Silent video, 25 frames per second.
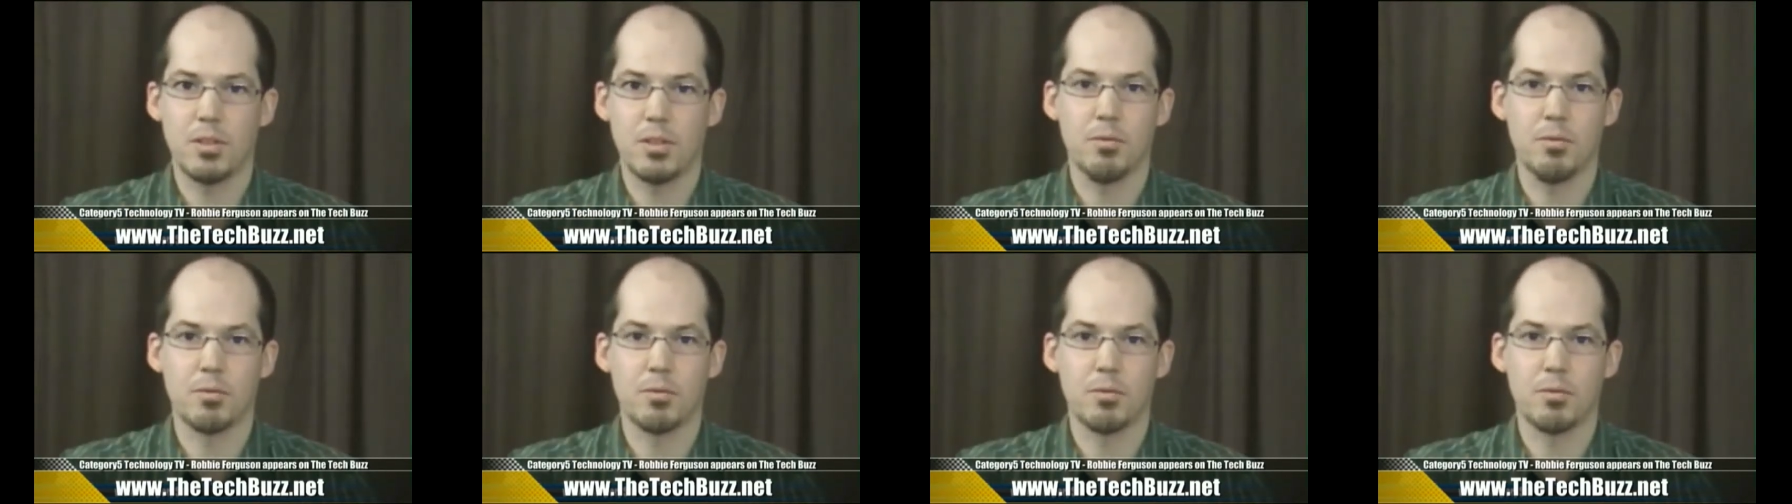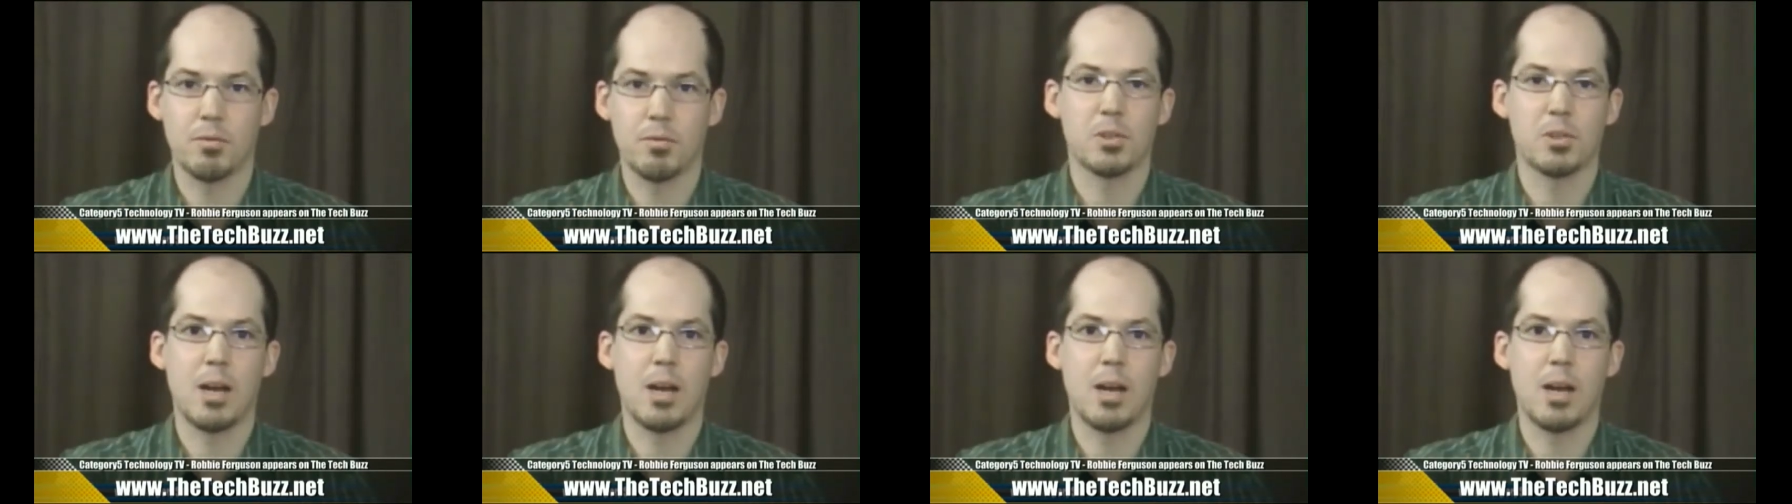The
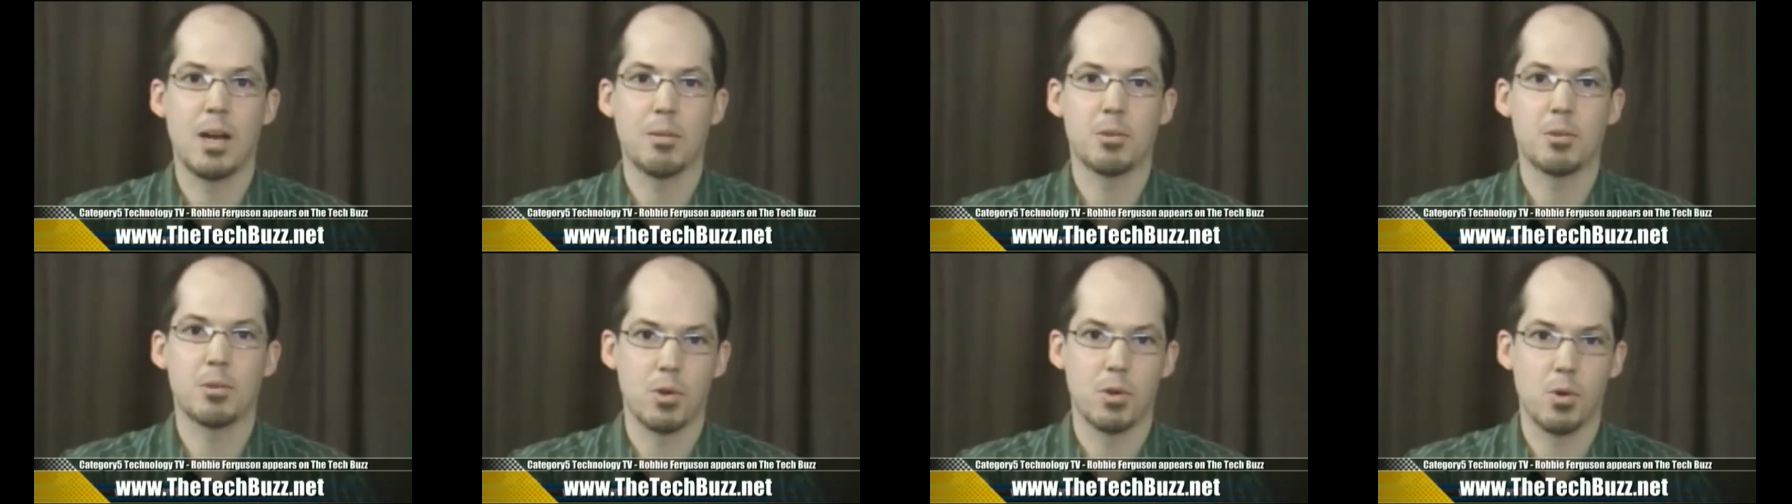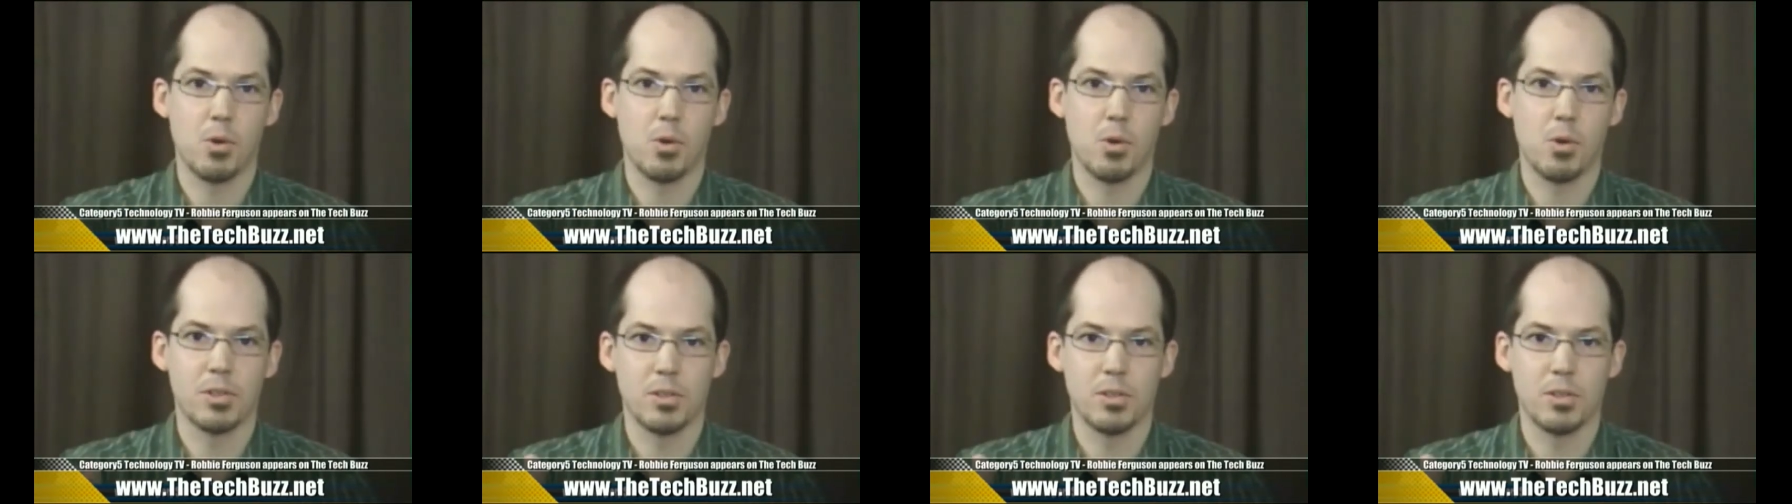the first option,
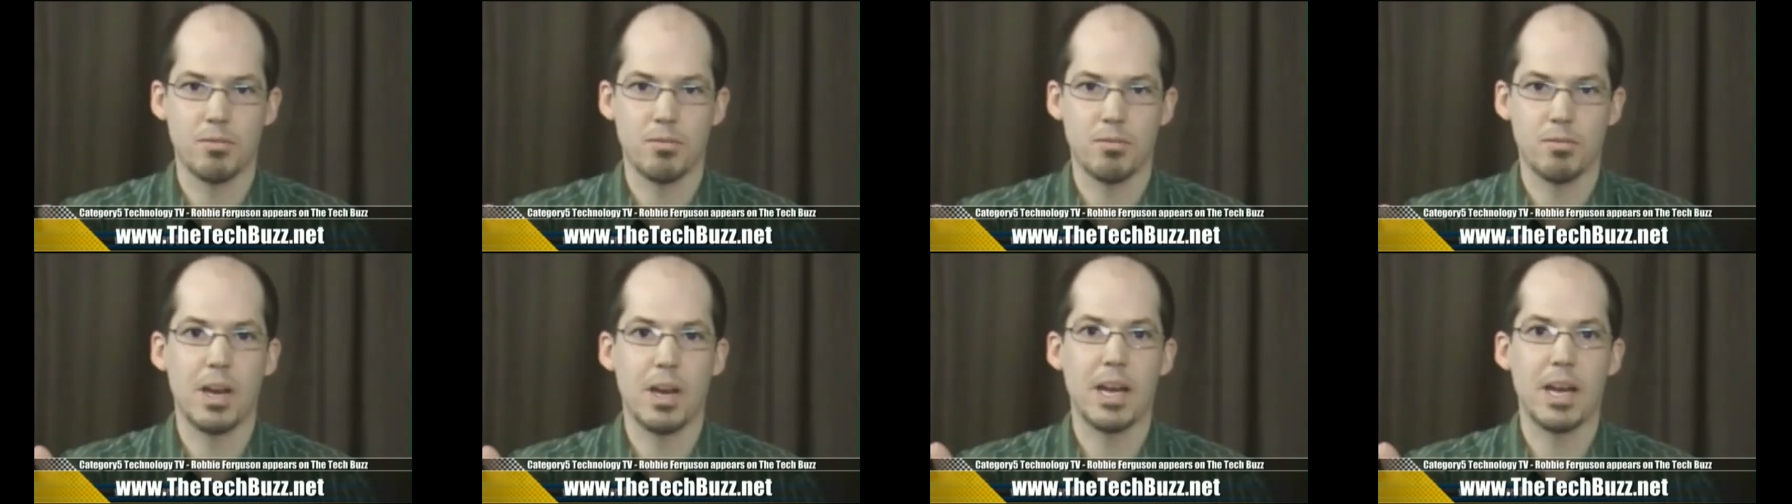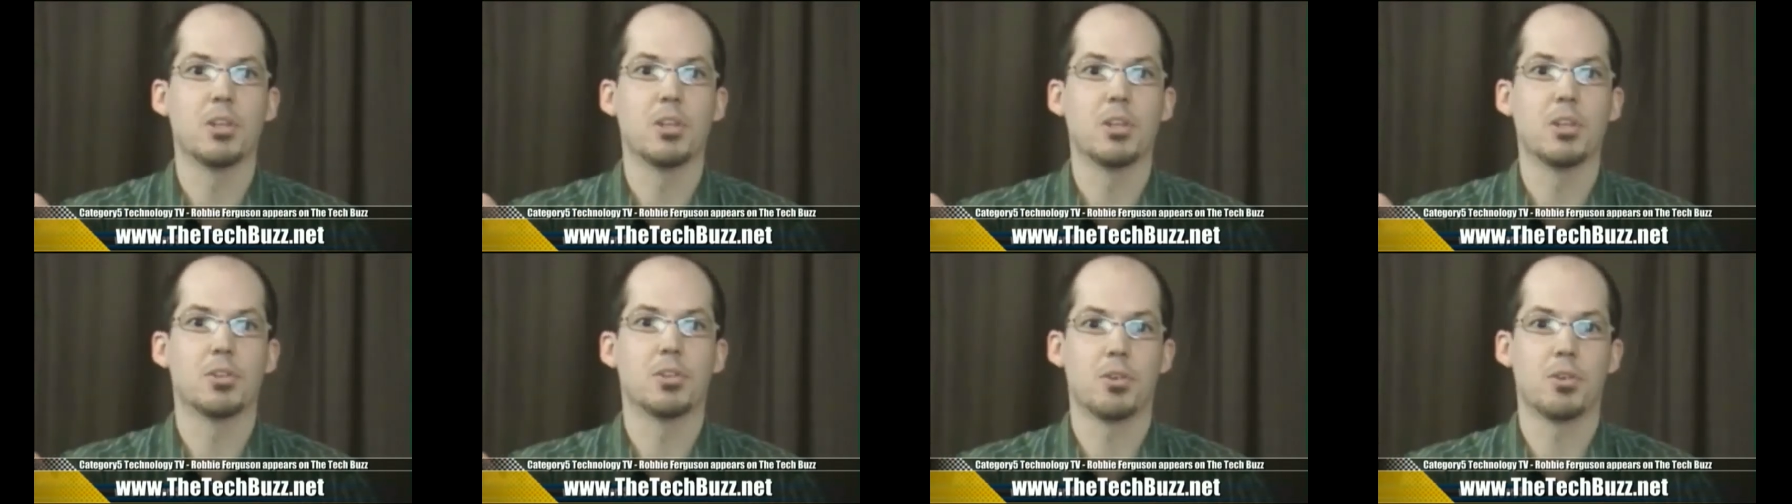of course, is to find an